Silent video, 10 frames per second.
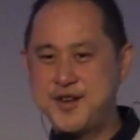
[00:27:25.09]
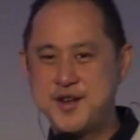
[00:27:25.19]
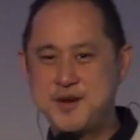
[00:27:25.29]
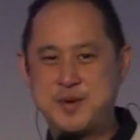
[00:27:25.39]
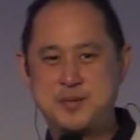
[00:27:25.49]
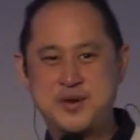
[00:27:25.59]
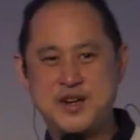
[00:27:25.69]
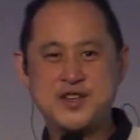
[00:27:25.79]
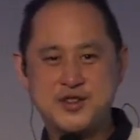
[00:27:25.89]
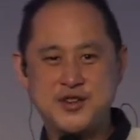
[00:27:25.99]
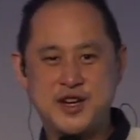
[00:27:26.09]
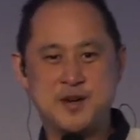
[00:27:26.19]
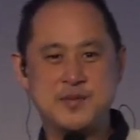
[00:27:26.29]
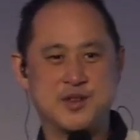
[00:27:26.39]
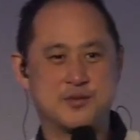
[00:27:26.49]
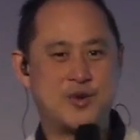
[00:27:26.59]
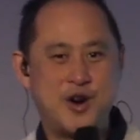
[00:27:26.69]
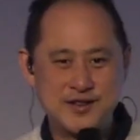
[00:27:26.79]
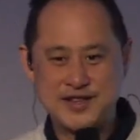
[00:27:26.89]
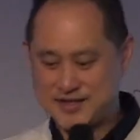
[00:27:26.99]
but pretty soon it'll be the wrong
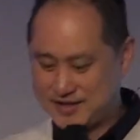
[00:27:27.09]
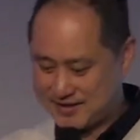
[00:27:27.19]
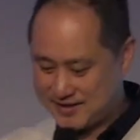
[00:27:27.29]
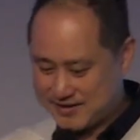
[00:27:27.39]
decision.